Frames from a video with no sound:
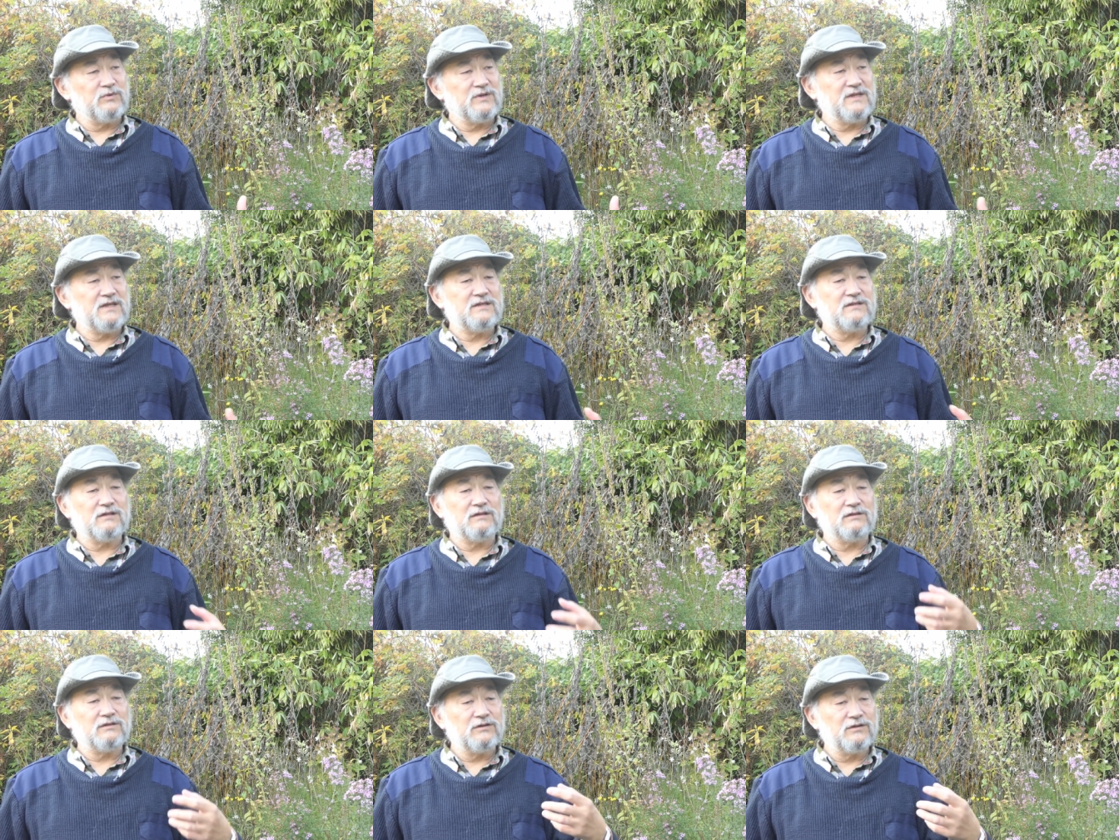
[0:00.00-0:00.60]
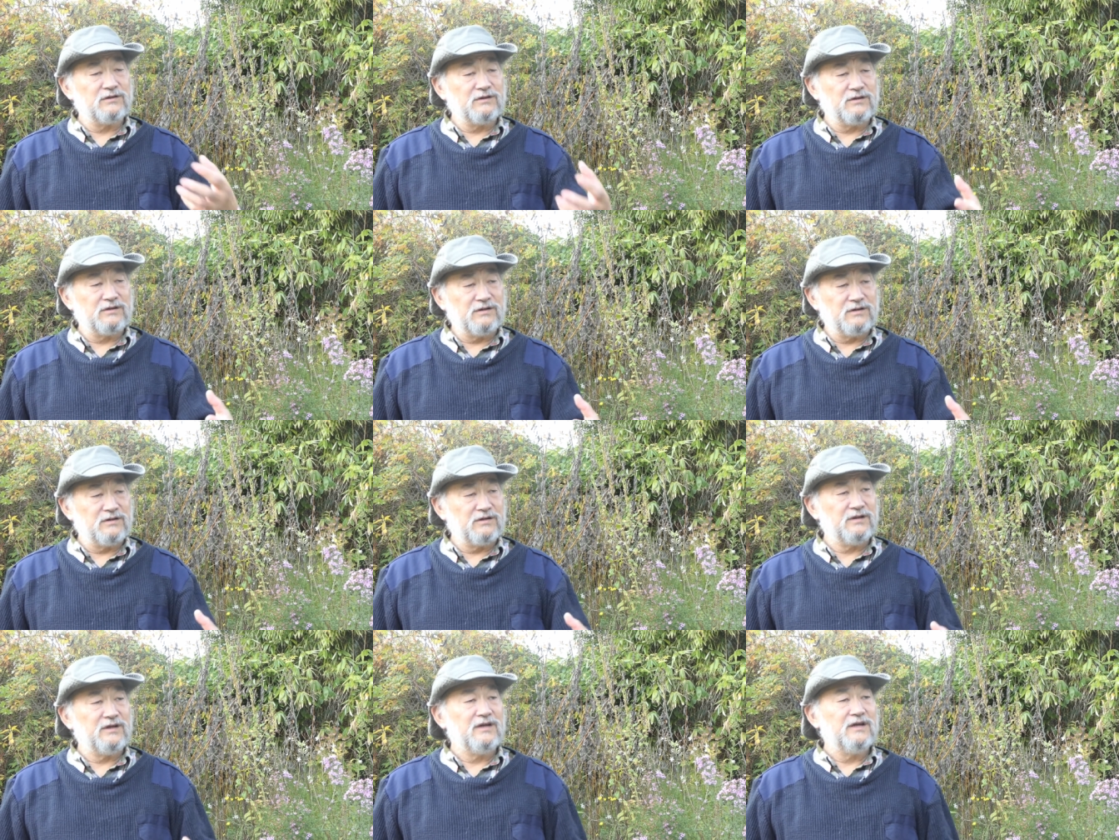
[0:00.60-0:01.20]
We need to
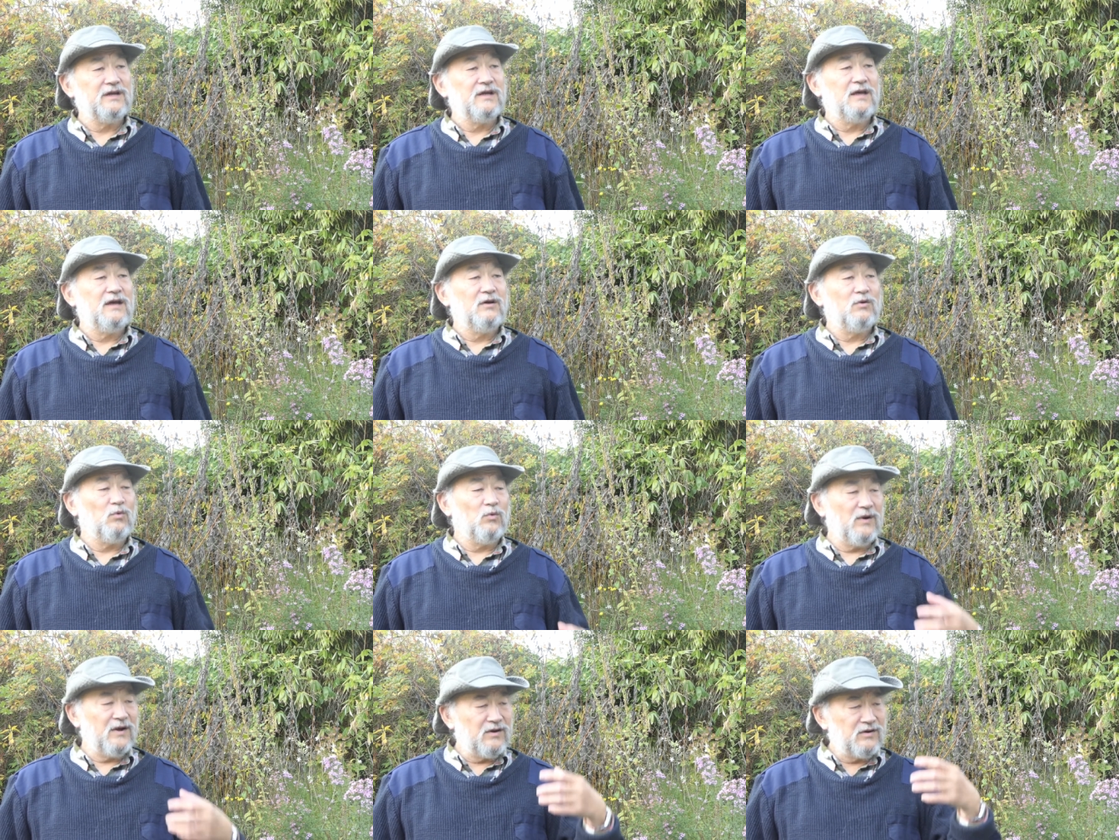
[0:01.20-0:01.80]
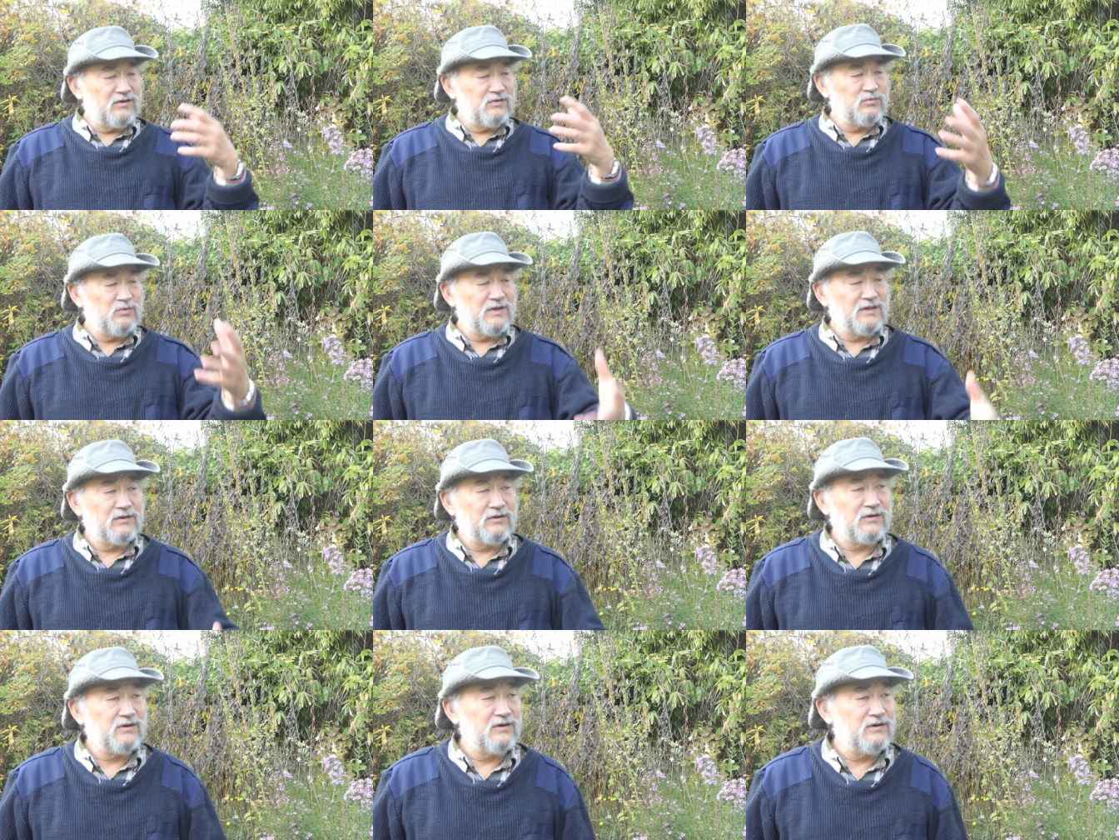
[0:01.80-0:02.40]
learn where did
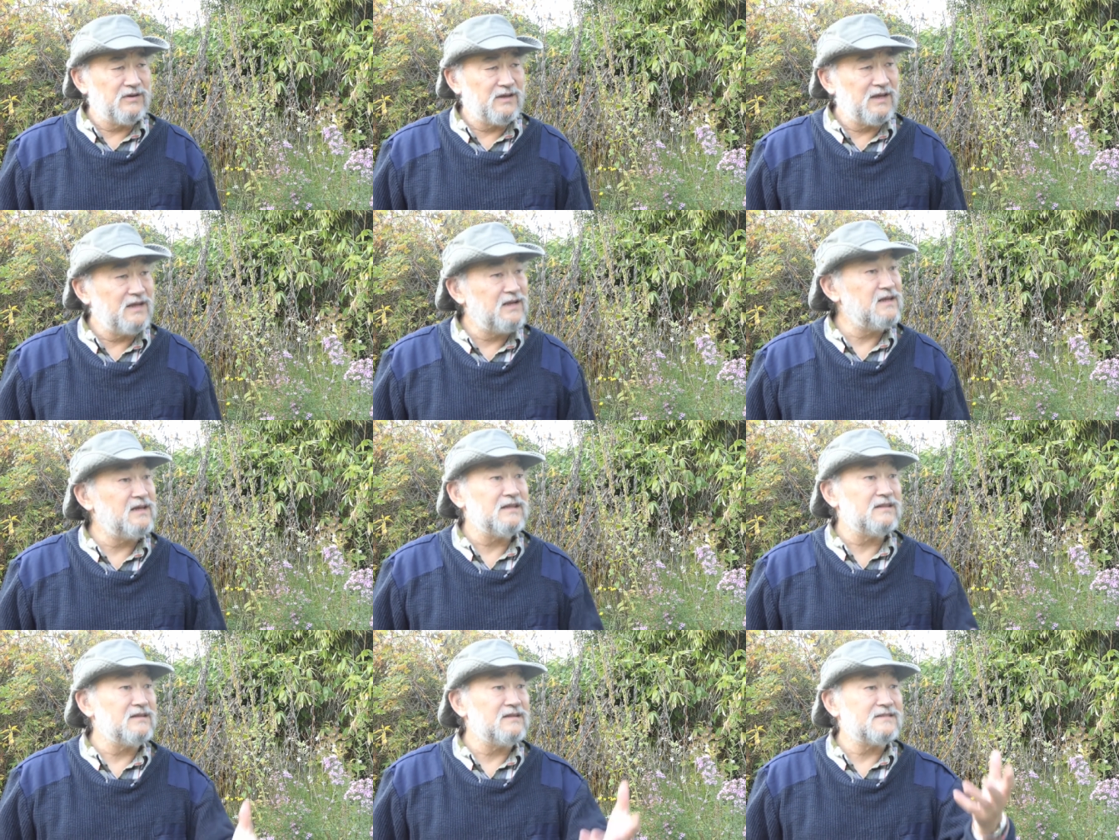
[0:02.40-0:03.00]
we learn any of